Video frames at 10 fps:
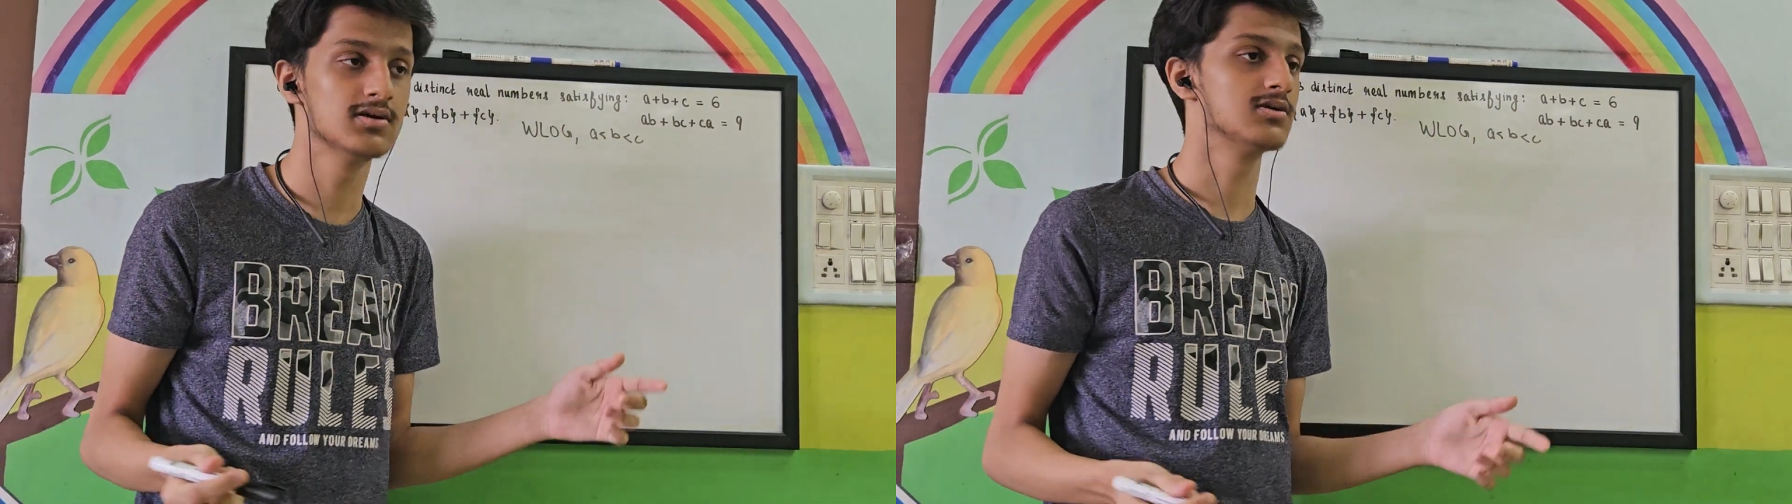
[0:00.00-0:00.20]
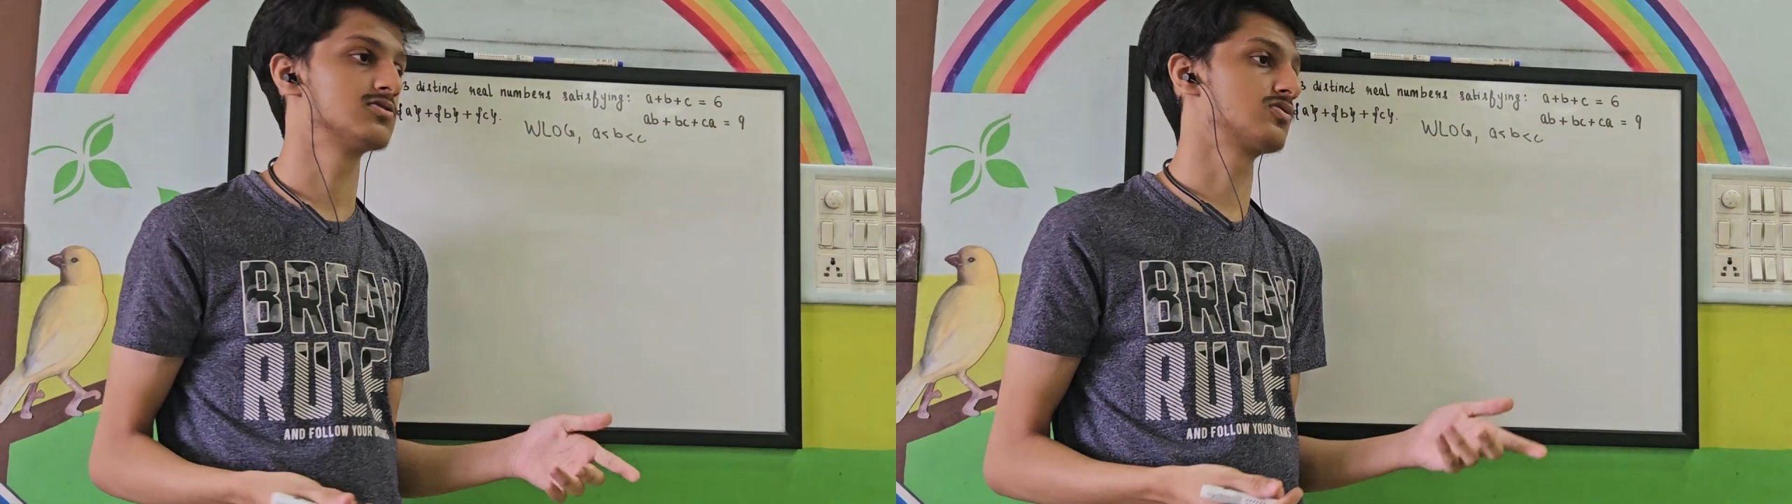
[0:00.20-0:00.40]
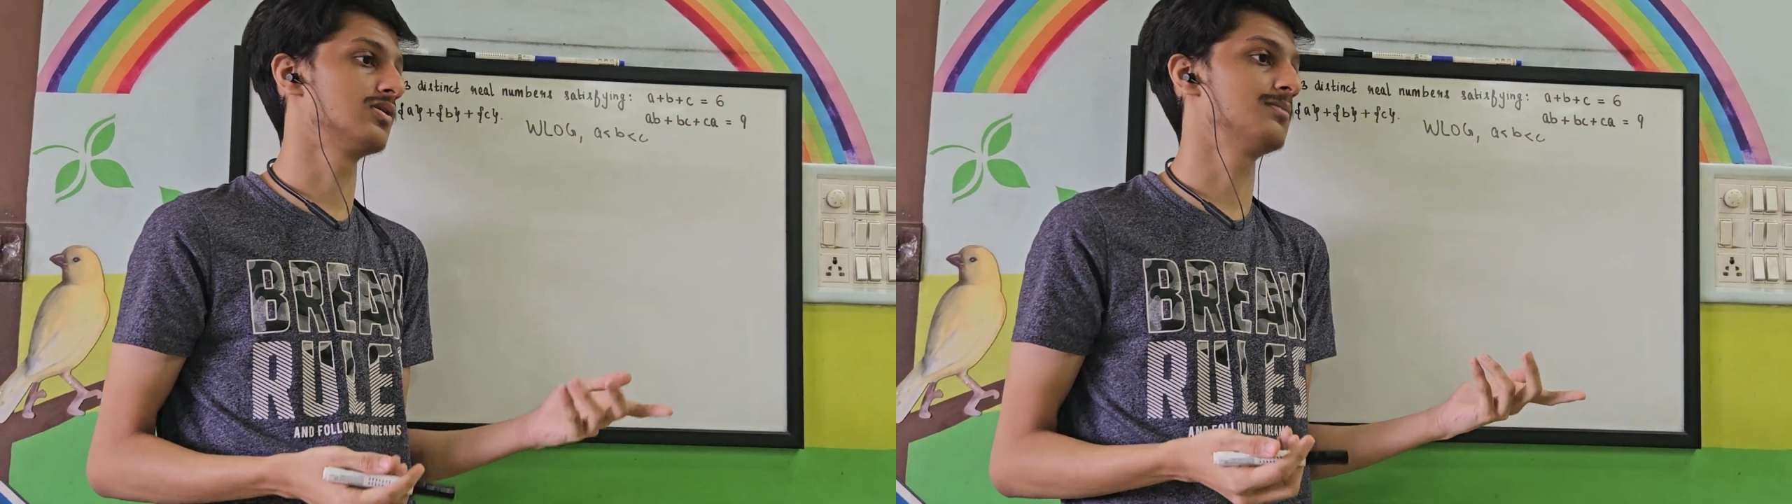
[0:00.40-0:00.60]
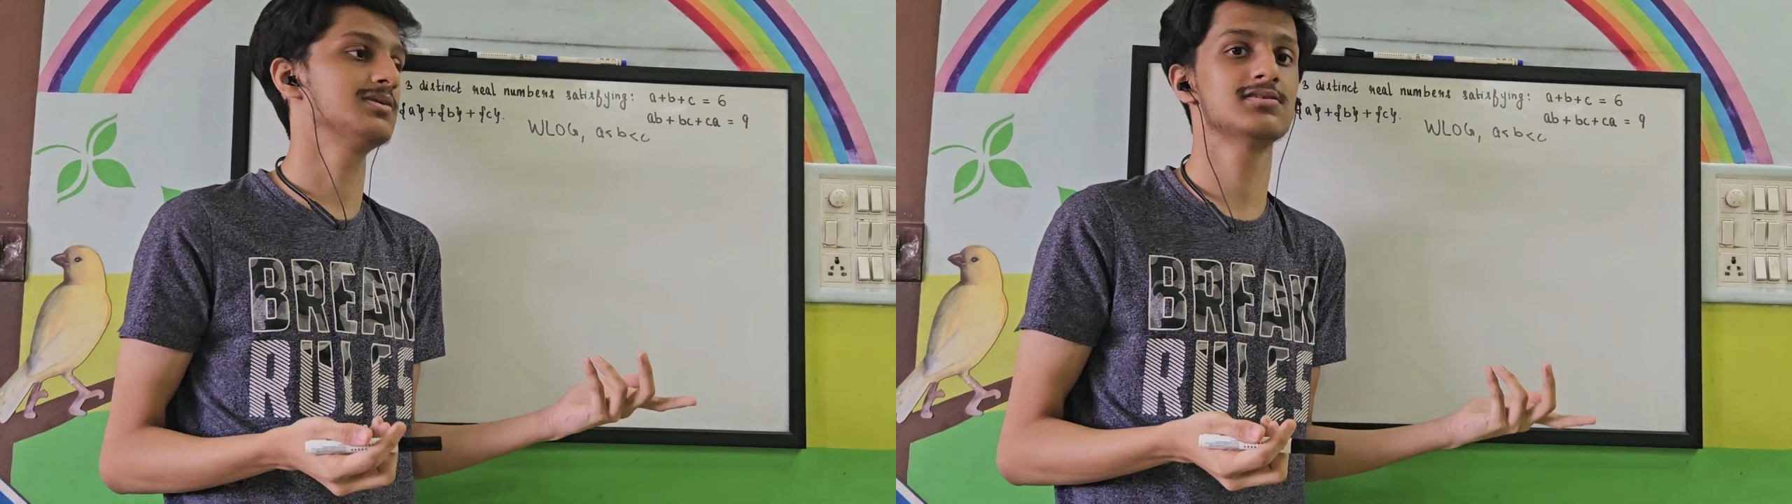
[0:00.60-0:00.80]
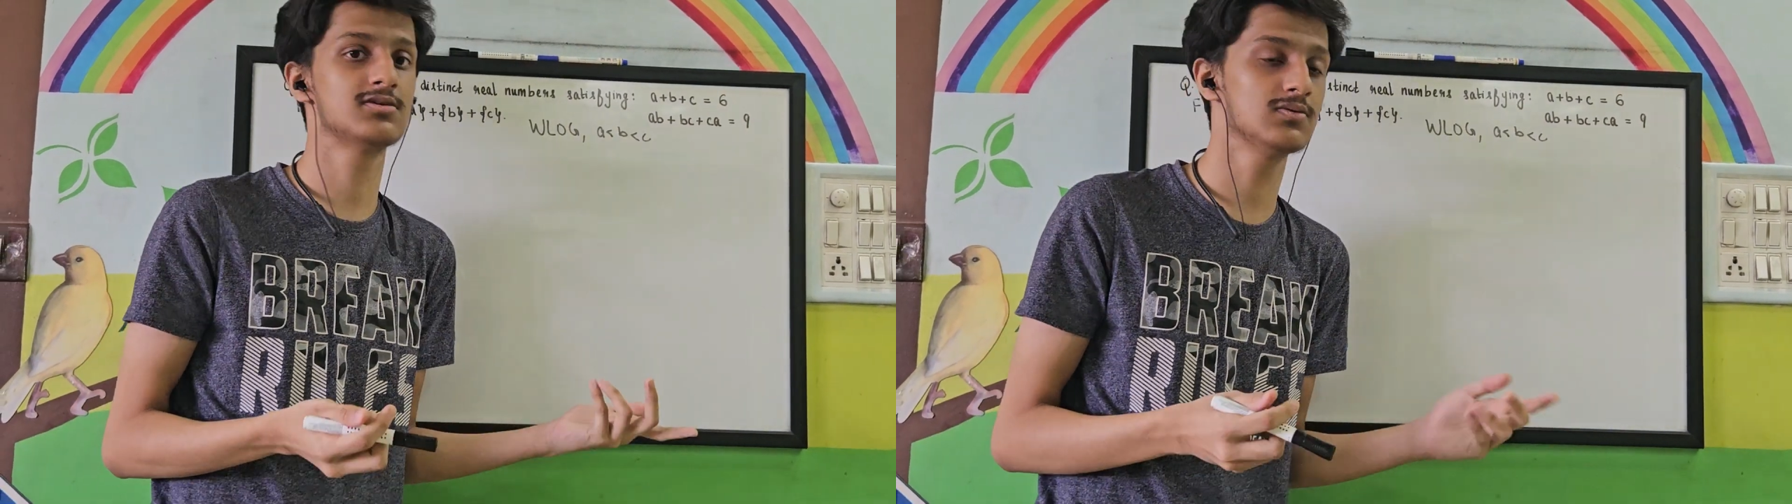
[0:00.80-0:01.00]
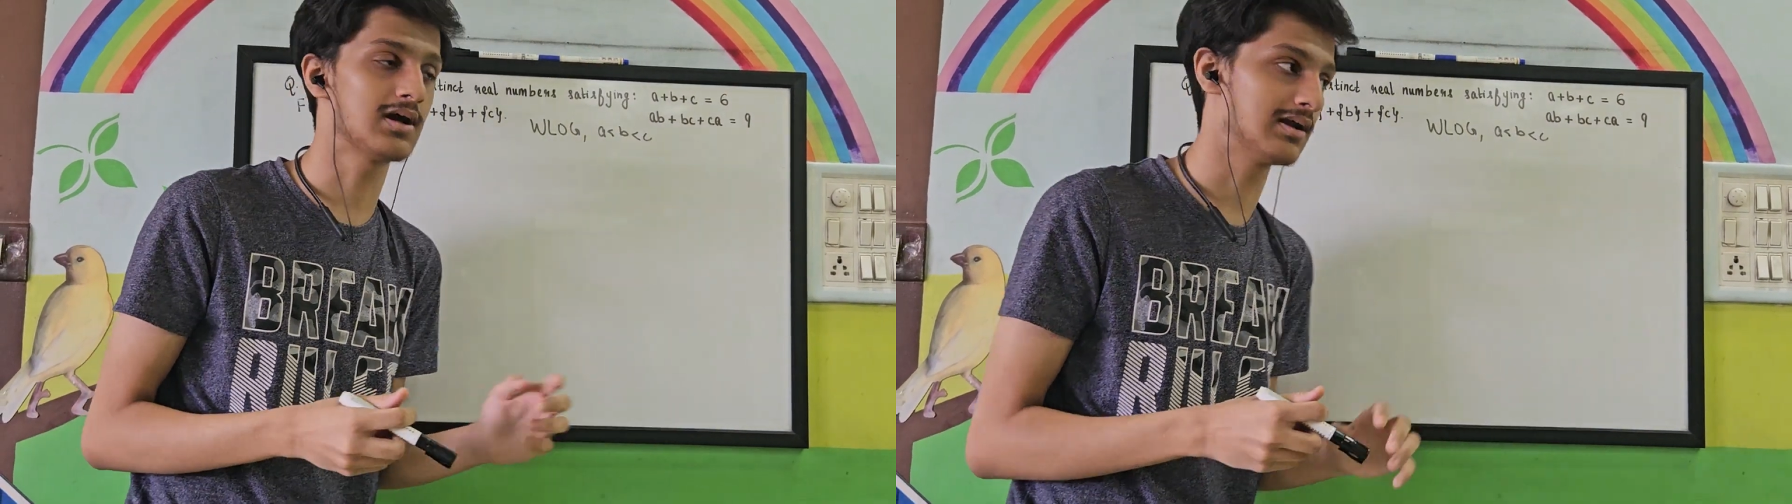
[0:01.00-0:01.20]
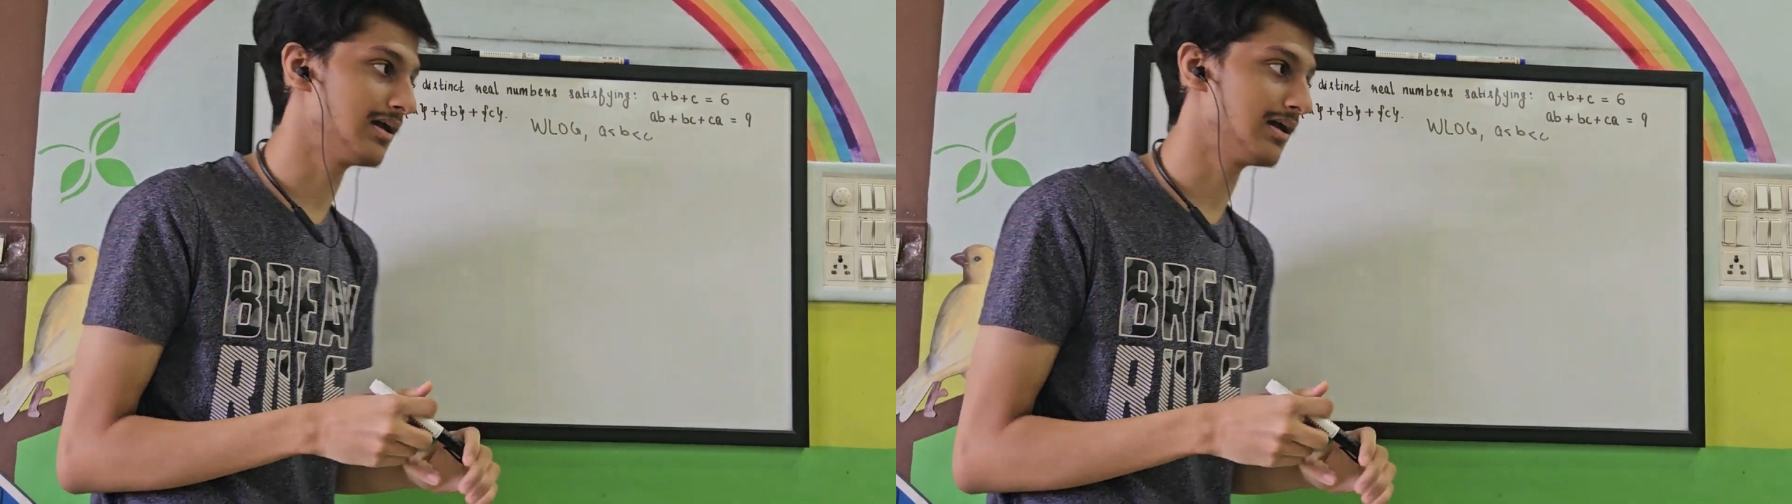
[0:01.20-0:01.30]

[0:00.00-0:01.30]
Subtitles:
So let me just do that.